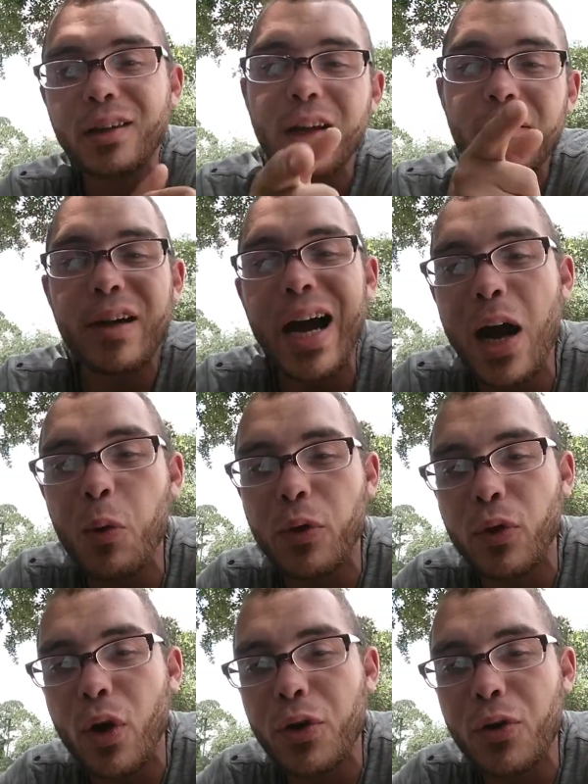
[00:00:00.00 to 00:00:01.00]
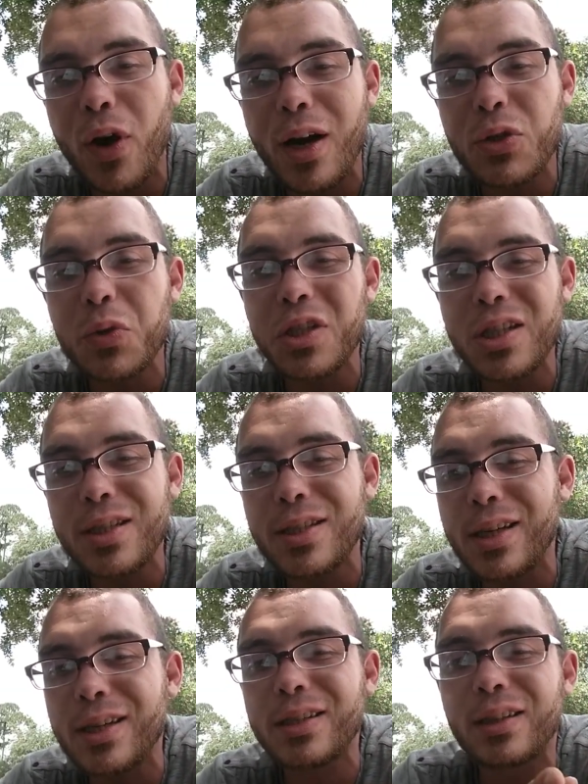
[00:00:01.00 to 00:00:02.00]
Love God with all your heart. That's what Jesus
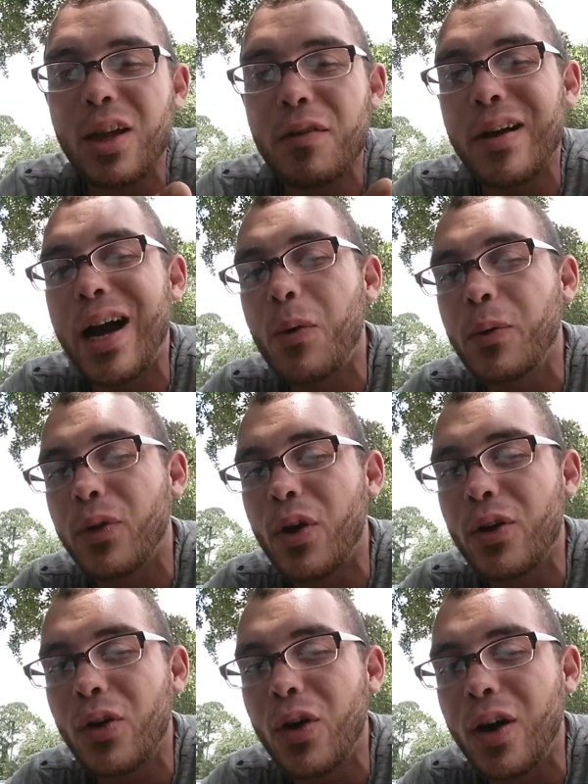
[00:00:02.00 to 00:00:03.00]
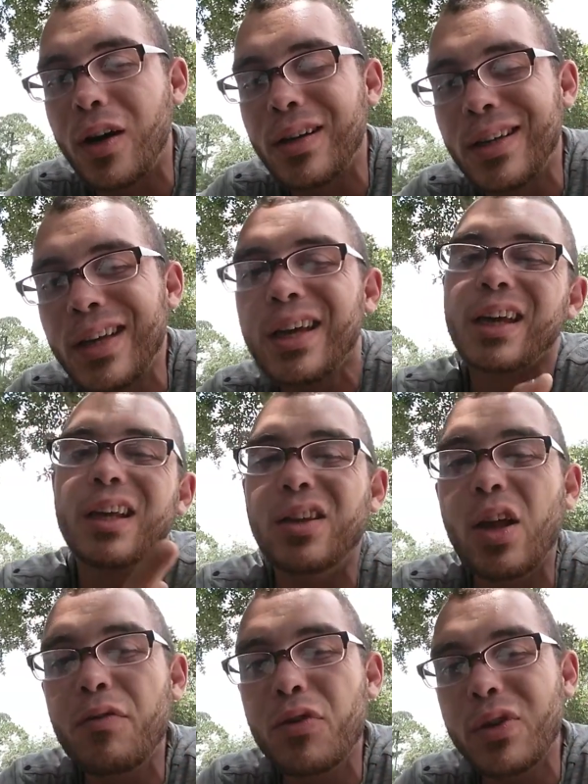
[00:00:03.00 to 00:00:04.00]
says. Love God with all your heart.
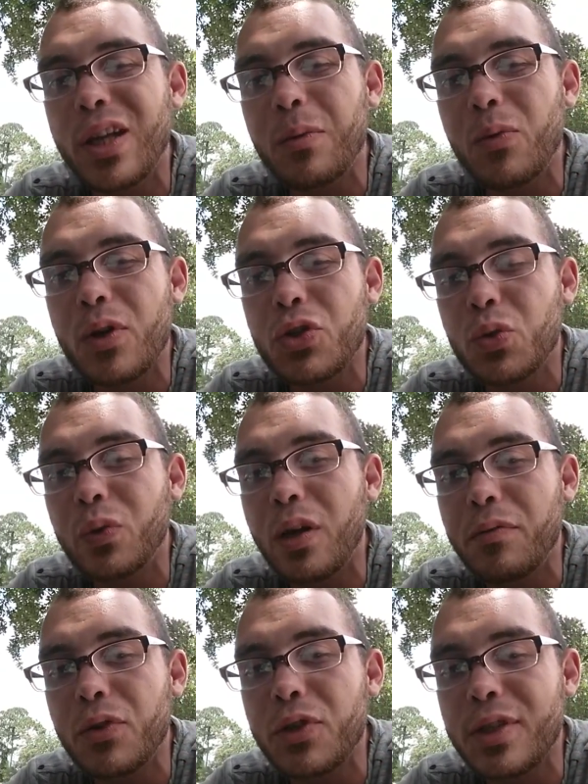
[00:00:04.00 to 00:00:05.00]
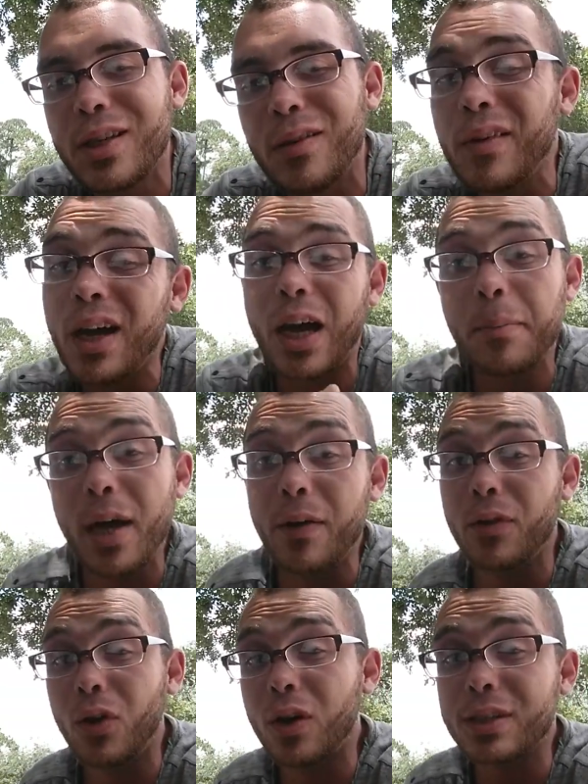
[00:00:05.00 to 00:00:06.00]
And love your neighbor as you love yourself. I'm
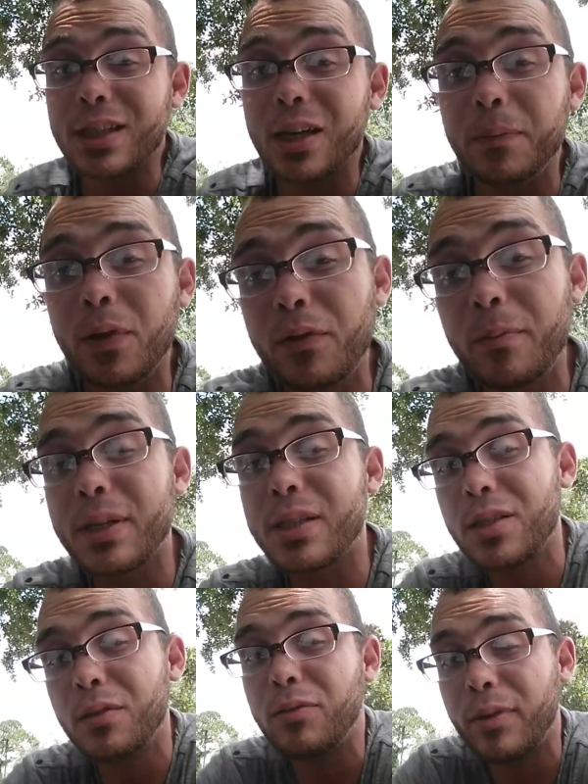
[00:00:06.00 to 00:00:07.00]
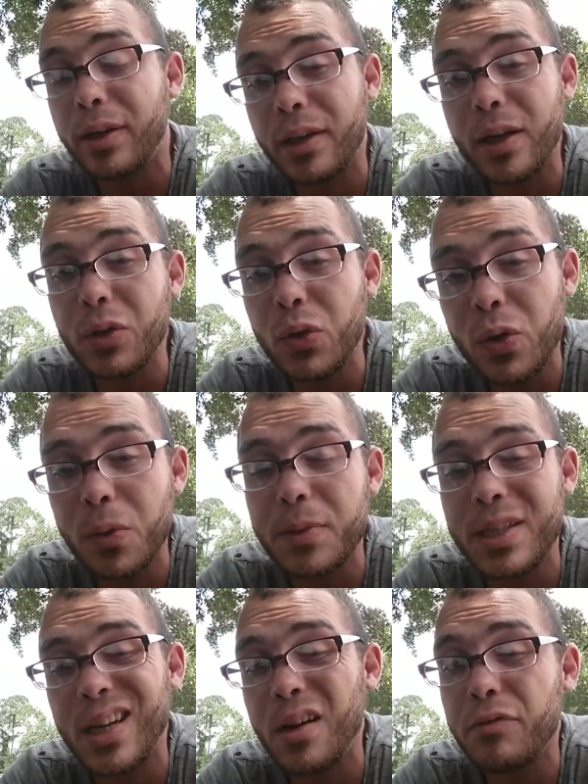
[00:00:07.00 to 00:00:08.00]
having a hard time loving myself right now.
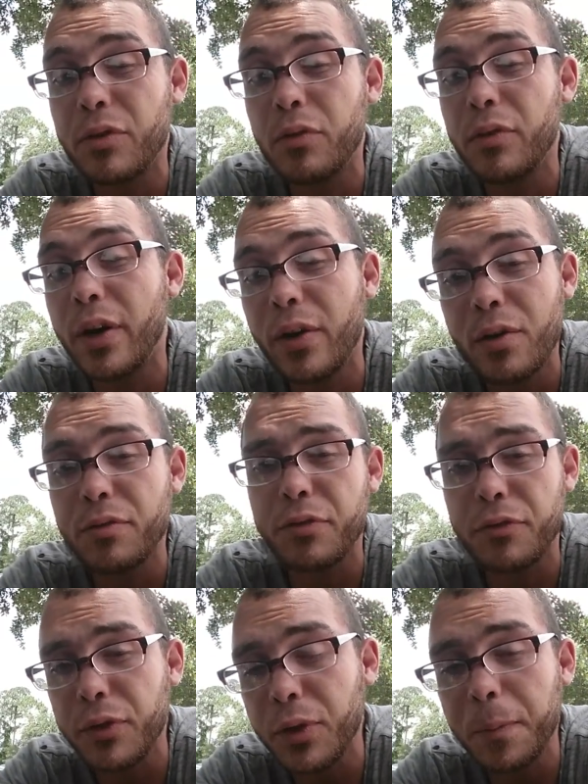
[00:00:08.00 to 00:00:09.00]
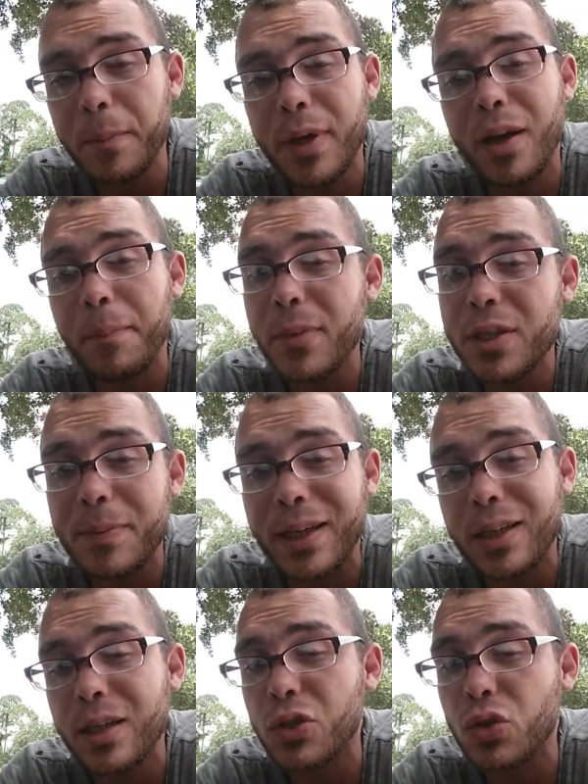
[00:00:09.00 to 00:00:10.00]
I feel very unfulfilled, man. I miss
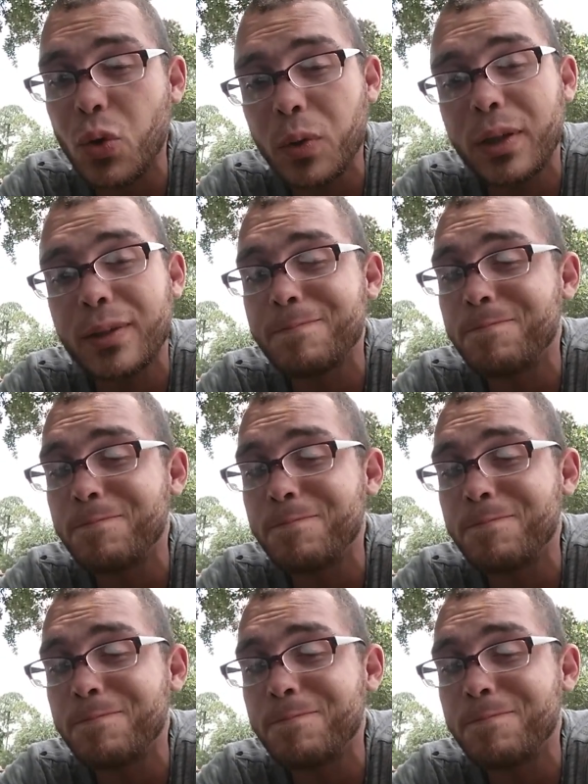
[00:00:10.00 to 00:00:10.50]
my kids so